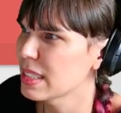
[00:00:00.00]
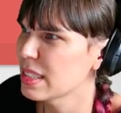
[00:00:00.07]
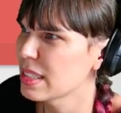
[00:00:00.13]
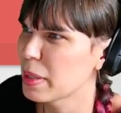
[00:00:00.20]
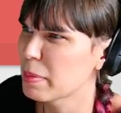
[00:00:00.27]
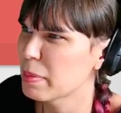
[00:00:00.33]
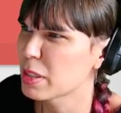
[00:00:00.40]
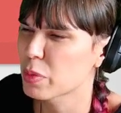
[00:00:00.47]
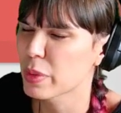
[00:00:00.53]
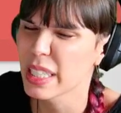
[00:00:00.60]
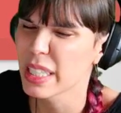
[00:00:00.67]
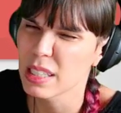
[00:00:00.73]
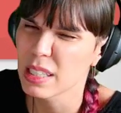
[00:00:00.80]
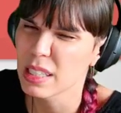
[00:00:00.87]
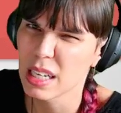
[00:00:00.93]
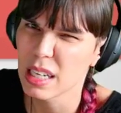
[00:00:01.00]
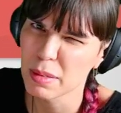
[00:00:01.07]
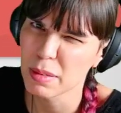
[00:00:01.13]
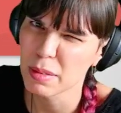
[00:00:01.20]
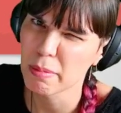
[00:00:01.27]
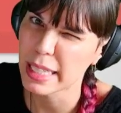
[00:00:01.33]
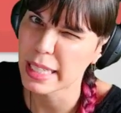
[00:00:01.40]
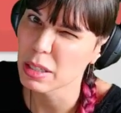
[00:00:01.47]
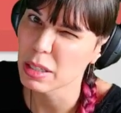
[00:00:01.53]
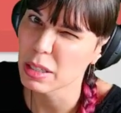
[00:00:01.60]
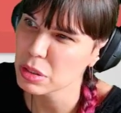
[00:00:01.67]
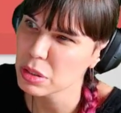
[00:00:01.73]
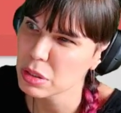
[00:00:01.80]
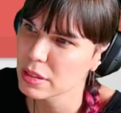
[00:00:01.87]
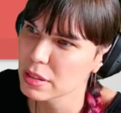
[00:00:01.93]
You'll be able to read my
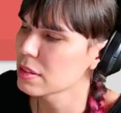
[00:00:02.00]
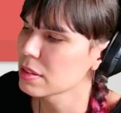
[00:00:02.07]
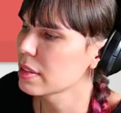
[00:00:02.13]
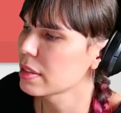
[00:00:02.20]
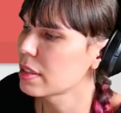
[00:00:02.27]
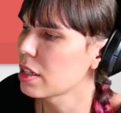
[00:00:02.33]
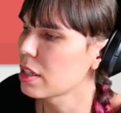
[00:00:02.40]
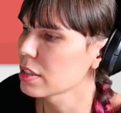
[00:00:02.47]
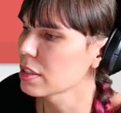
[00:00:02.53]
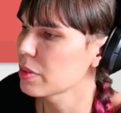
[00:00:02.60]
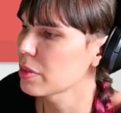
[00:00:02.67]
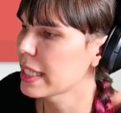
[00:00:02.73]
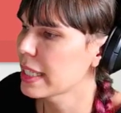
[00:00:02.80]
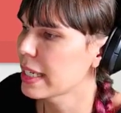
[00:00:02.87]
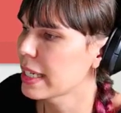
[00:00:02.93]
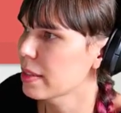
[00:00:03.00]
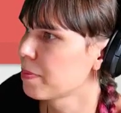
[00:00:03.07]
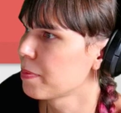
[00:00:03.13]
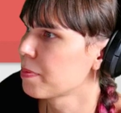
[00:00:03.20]
notes that are also in there.